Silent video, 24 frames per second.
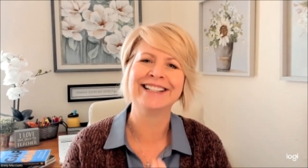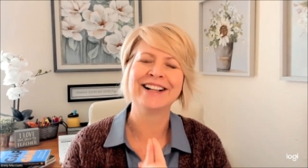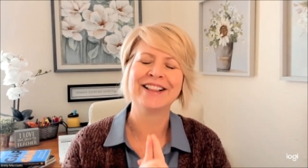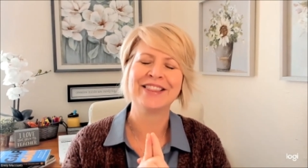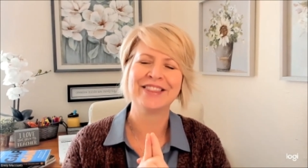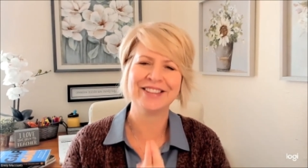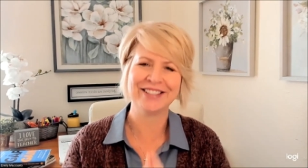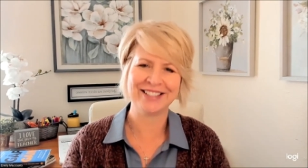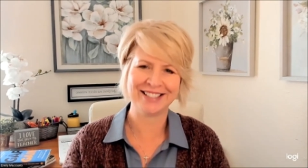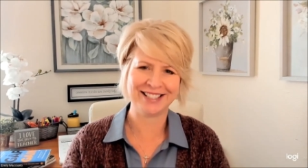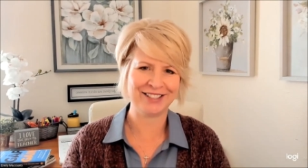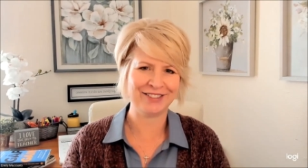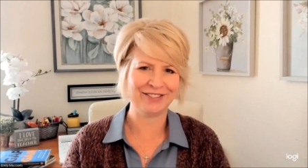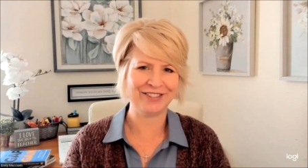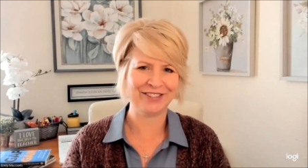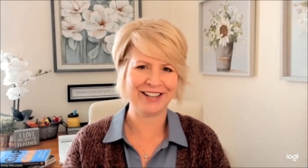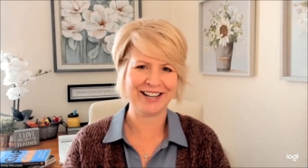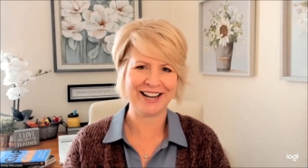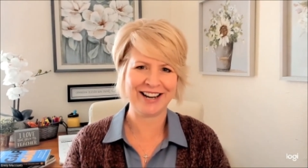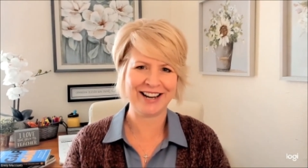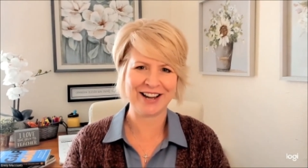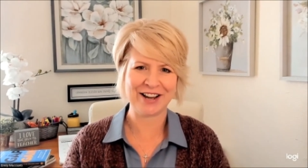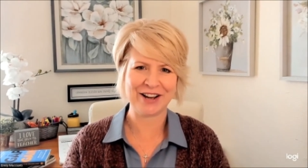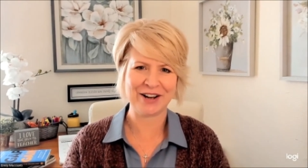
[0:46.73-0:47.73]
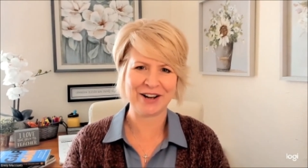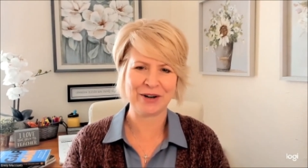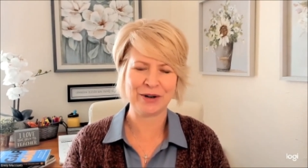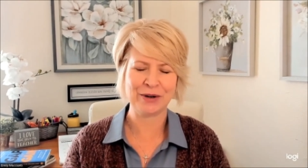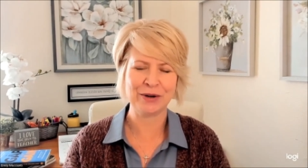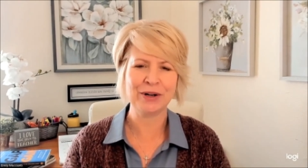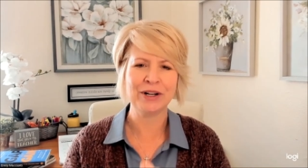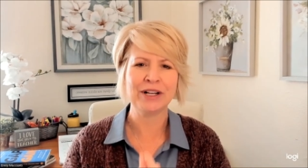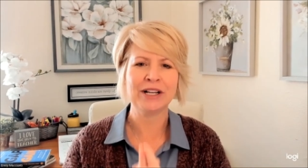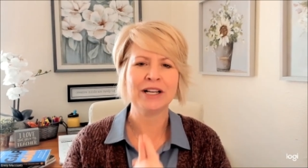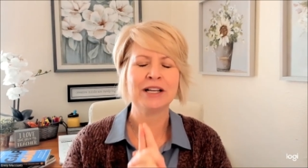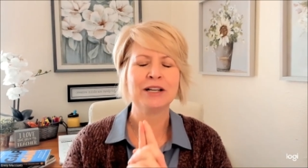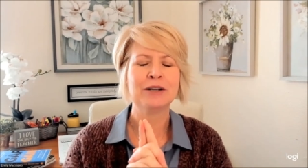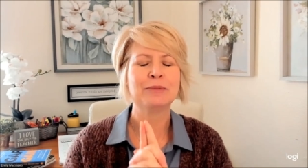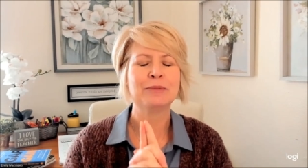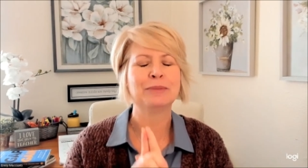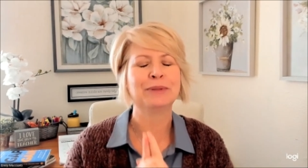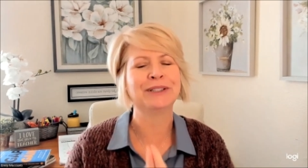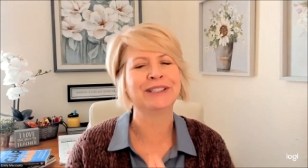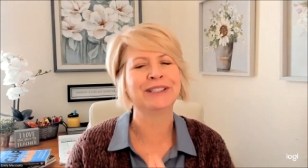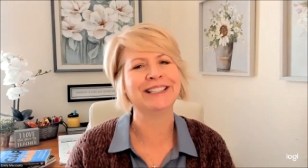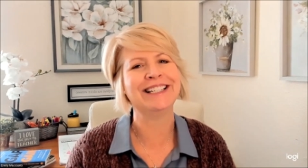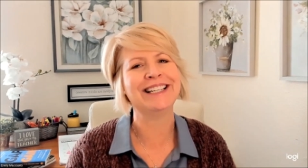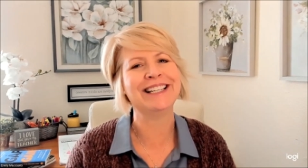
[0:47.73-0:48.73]
this video.
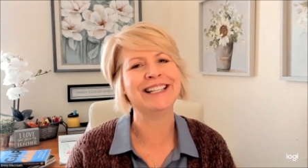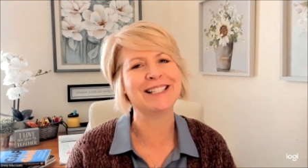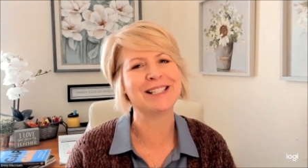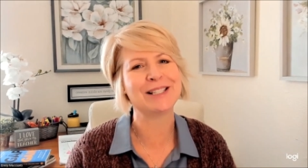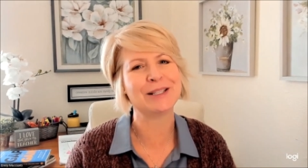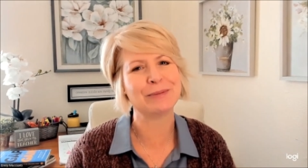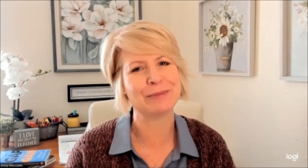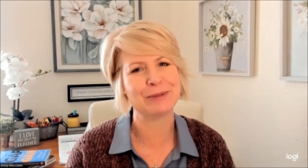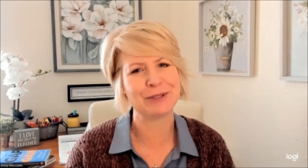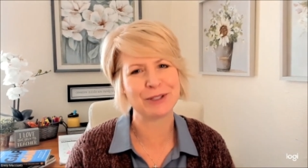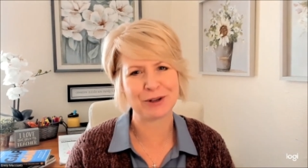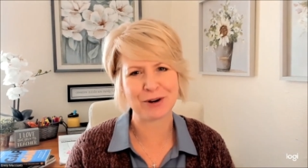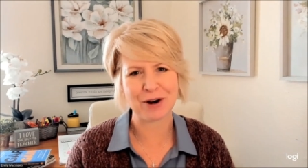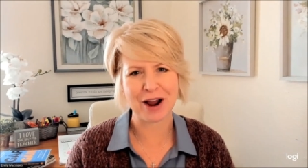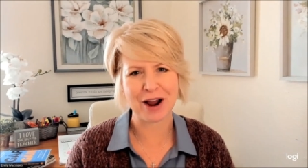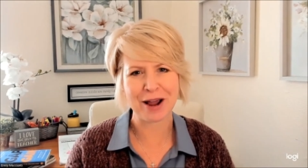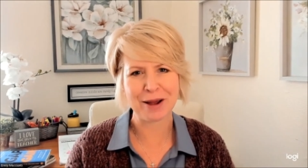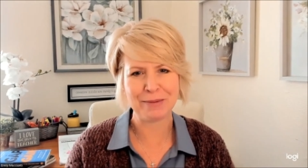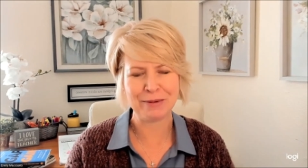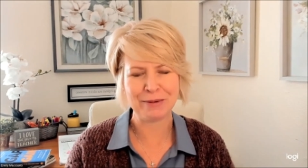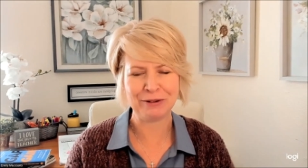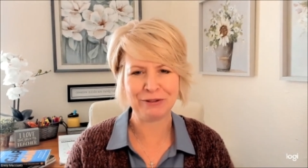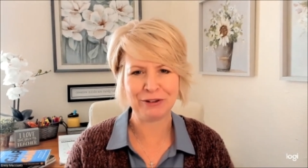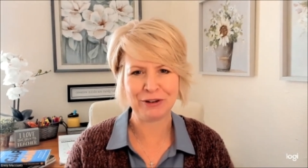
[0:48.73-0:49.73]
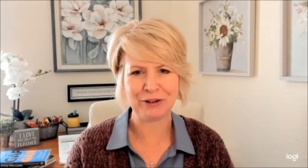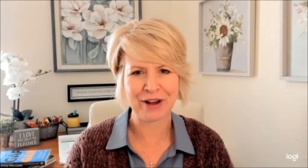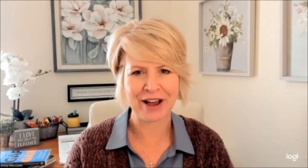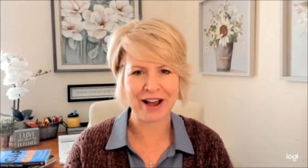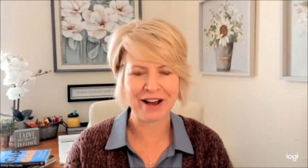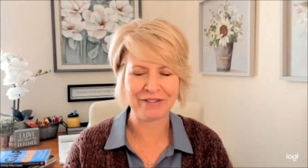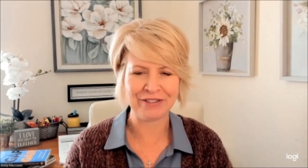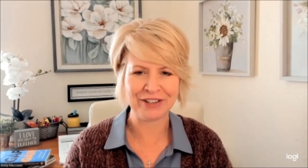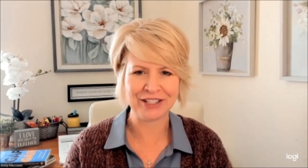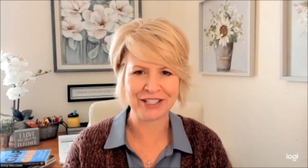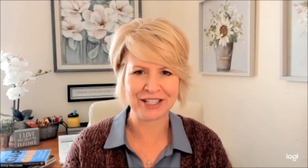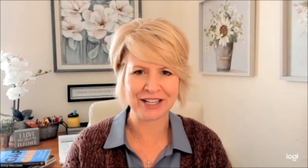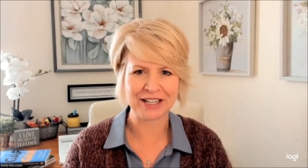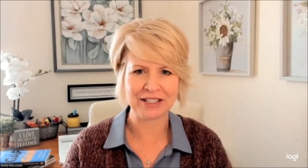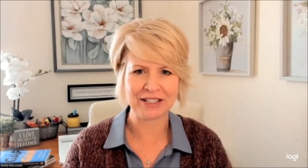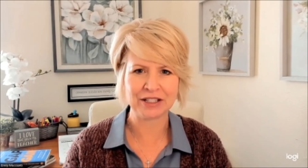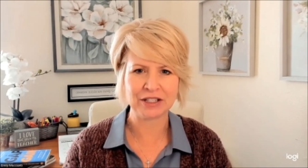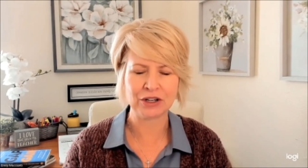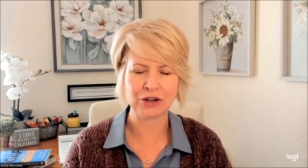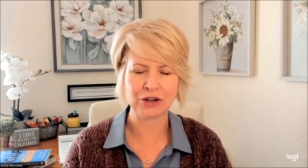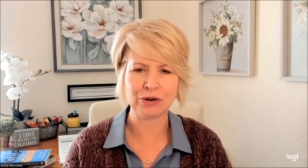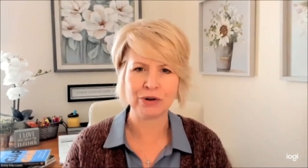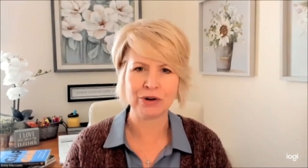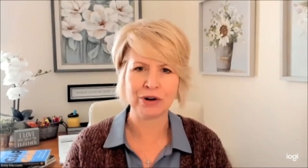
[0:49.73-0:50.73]
Please subscribe if you haven't done
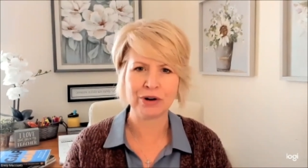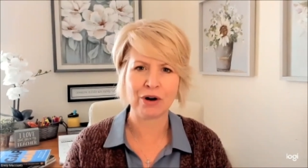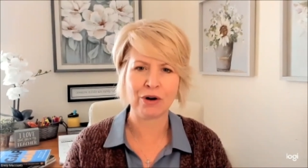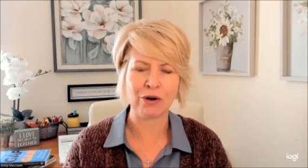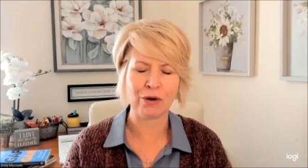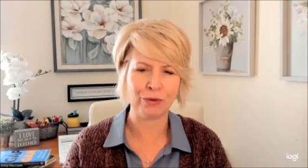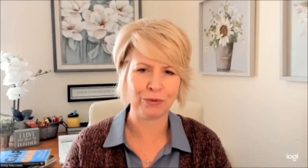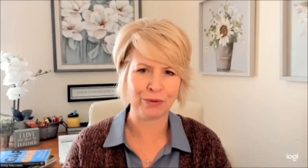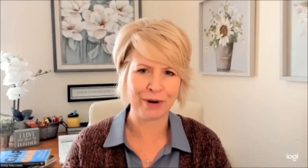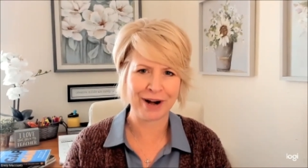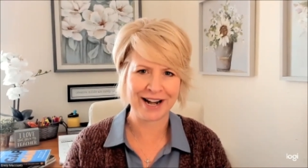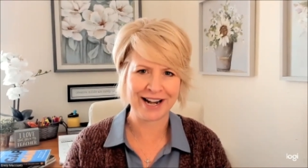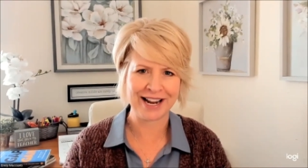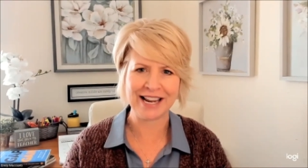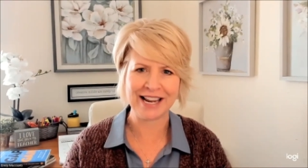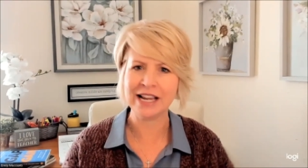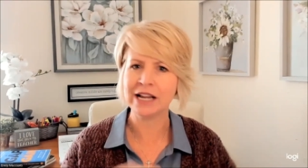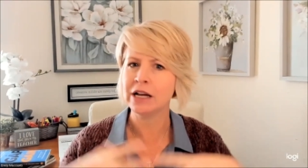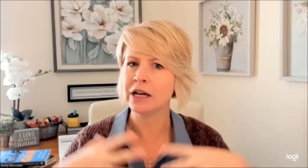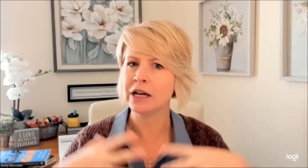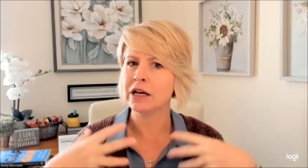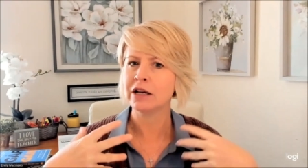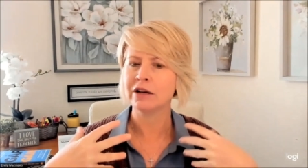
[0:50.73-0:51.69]
so already.